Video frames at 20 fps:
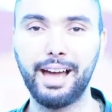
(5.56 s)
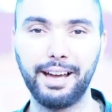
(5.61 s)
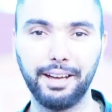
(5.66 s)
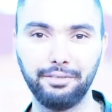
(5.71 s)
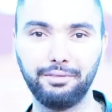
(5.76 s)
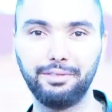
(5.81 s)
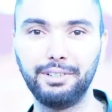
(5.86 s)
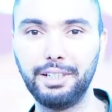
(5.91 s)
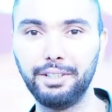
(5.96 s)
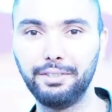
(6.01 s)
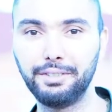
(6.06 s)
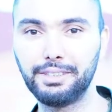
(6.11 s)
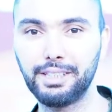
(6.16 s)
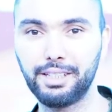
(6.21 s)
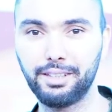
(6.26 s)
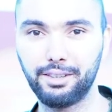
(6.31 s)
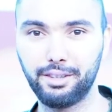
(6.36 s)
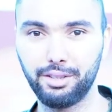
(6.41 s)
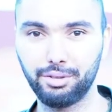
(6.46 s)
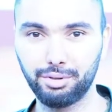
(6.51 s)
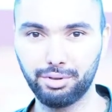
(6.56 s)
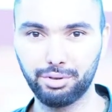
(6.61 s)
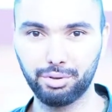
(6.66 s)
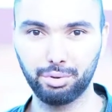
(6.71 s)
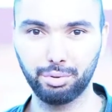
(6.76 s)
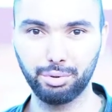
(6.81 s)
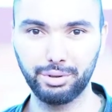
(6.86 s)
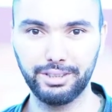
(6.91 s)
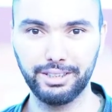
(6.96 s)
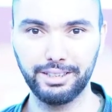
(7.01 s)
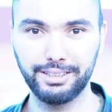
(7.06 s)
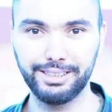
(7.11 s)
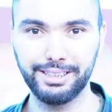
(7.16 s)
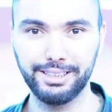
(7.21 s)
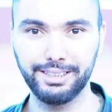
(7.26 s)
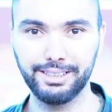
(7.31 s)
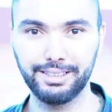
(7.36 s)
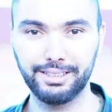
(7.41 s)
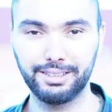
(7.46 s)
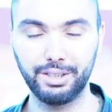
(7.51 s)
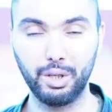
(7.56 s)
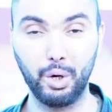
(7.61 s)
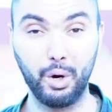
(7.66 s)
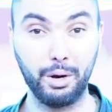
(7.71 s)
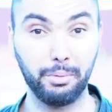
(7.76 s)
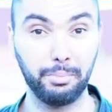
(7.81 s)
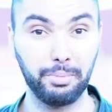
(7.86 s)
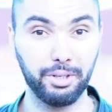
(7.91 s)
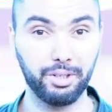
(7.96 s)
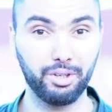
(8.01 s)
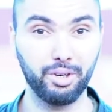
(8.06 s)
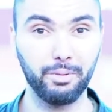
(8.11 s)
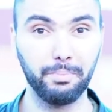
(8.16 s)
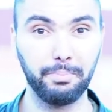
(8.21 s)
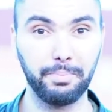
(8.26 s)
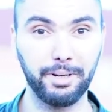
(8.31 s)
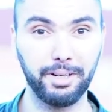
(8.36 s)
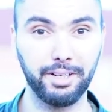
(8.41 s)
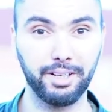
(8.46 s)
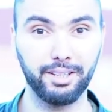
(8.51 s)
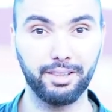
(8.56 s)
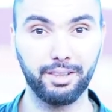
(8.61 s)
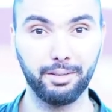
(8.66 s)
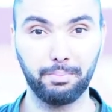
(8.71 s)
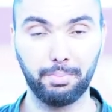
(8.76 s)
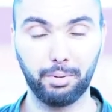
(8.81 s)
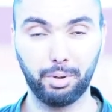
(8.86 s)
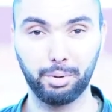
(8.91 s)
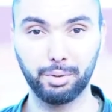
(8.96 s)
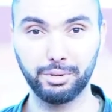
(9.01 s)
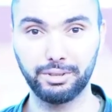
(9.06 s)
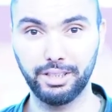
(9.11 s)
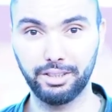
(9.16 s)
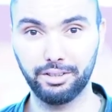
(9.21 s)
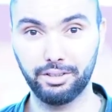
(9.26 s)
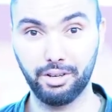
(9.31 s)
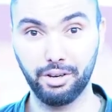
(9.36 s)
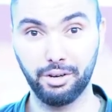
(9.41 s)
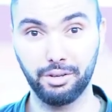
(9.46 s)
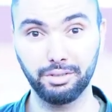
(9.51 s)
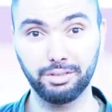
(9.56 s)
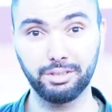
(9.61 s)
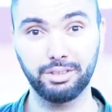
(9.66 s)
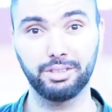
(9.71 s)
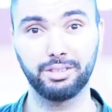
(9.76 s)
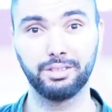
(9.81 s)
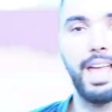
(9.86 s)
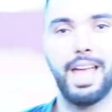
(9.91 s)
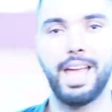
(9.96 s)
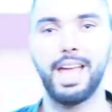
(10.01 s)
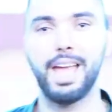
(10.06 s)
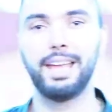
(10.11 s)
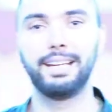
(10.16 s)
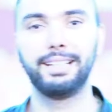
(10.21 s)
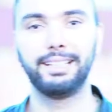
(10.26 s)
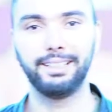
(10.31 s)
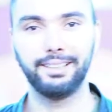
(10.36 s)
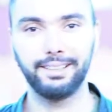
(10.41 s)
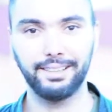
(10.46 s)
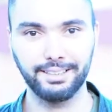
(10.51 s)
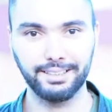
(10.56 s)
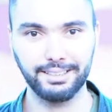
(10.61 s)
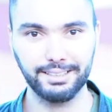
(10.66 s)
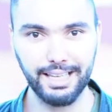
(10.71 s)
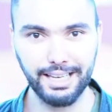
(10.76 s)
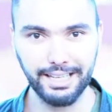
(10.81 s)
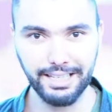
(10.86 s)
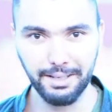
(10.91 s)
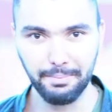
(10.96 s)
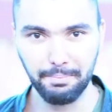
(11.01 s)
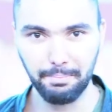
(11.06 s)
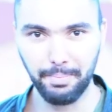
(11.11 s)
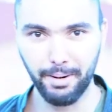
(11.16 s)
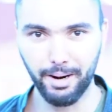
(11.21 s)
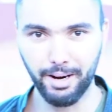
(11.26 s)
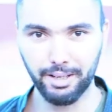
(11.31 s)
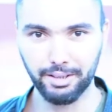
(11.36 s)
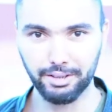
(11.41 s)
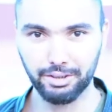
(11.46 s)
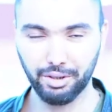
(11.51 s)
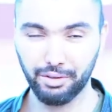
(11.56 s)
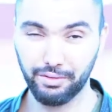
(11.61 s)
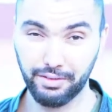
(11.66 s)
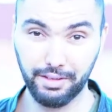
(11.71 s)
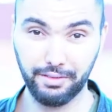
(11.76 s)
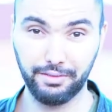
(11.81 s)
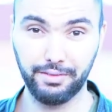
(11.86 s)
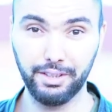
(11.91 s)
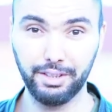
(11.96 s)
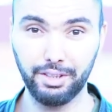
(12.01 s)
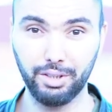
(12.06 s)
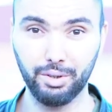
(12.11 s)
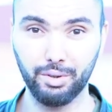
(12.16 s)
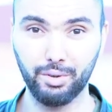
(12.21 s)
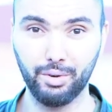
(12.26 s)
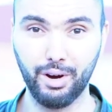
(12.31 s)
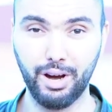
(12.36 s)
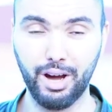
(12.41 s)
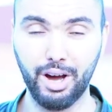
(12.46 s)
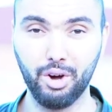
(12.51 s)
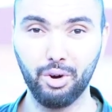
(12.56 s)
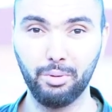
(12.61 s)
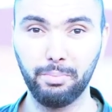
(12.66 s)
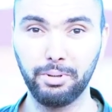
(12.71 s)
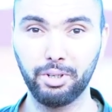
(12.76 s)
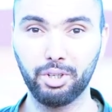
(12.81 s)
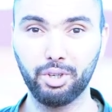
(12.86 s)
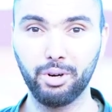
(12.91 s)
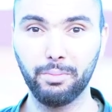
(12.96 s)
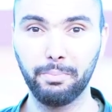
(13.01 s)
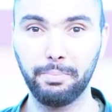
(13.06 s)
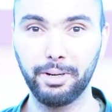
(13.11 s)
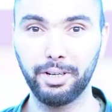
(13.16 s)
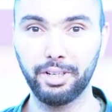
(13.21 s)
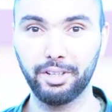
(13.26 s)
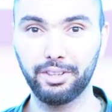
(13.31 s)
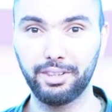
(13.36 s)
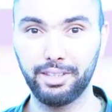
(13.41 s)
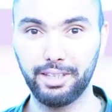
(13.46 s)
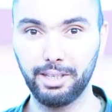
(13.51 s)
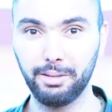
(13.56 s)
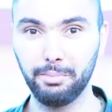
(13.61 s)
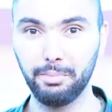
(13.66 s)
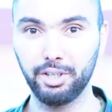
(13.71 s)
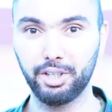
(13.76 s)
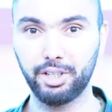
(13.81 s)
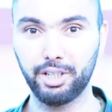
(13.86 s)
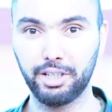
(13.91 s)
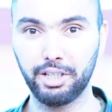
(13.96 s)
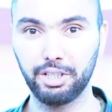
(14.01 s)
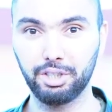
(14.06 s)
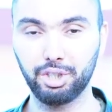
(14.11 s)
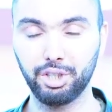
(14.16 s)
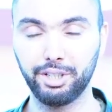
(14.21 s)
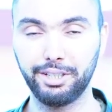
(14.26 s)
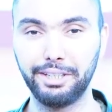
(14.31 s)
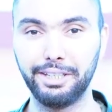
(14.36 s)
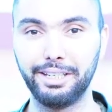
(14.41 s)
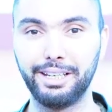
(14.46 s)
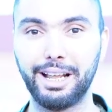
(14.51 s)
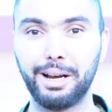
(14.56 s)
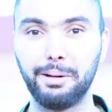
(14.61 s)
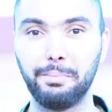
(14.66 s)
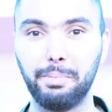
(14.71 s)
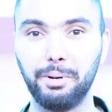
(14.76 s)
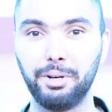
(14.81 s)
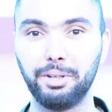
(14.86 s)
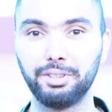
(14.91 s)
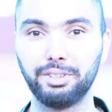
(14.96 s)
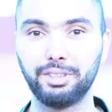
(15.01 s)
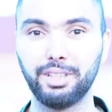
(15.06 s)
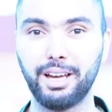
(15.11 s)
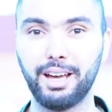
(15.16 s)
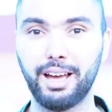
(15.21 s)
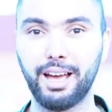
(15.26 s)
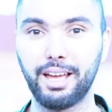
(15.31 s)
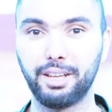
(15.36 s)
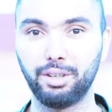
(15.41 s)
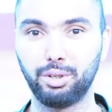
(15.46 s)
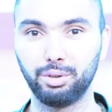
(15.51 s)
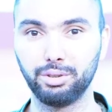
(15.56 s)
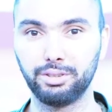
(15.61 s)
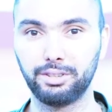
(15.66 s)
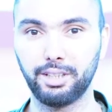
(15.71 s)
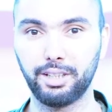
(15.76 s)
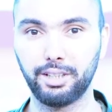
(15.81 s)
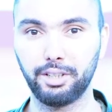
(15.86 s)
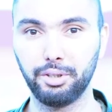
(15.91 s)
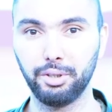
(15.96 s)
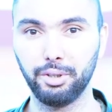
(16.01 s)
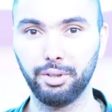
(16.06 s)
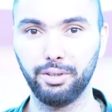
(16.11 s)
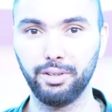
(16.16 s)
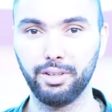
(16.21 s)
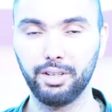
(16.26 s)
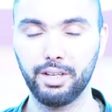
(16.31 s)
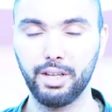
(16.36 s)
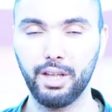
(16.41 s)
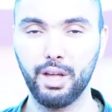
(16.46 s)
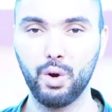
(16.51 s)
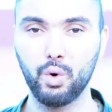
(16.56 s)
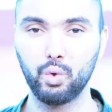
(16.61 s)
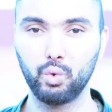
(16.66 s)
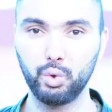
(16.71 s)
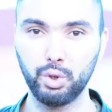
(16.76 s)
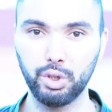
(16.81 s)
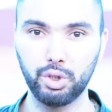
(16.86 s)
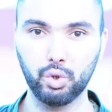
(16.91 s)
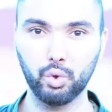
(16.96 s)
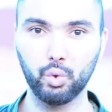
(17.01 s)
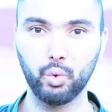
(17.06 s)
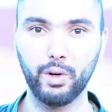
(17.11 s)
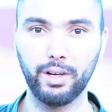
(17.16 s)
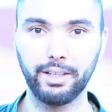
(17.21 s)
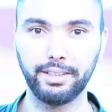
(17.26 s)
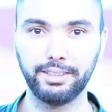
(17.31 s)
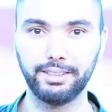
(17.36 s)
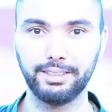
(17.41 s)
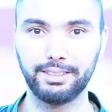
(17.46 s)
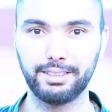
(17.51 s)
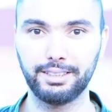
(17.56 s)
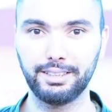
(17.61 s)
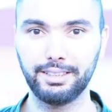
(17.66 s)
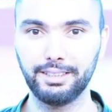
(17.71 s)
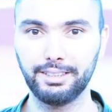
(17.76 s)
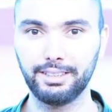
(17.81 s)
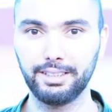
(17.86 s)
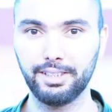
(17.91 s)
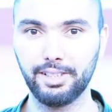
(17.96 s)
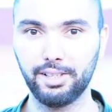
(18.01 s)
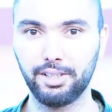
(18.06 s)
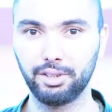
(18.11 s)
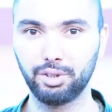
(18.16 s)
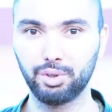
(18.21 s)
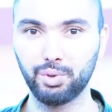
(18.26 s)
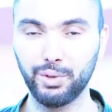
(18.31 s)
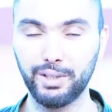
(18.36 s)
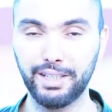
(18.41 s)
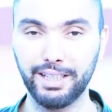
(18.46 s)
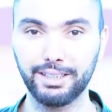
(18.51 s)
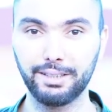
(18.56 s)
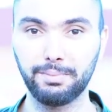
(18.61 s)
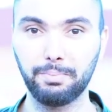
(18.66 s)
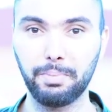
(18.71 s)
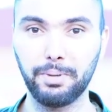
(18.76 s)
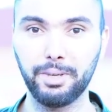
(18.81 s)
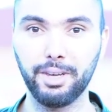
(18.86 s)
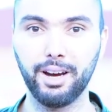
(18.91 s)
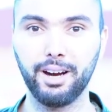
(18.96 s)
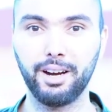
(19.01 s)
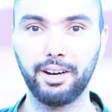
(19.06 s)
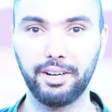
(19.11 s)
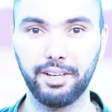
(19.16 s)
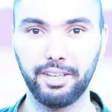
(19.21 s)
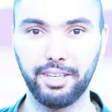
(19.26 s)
I've lived in these two cities, so I'll be comparing the pros and cons. And in the second part of the video, I'll be comparing the immigration in Alberta and Ontario. Which one is easier to get PR